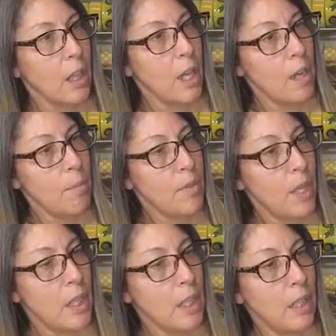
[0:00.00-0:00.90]
I'm
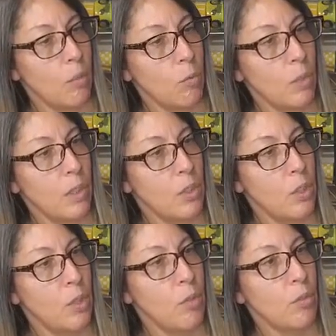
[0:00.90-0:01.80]
thinking 1,
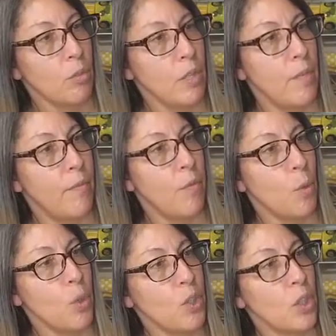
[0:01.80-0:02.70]
2, 3,
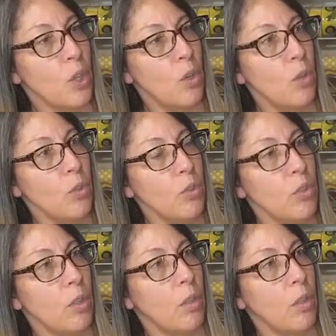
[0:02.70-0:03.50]
4 skulls.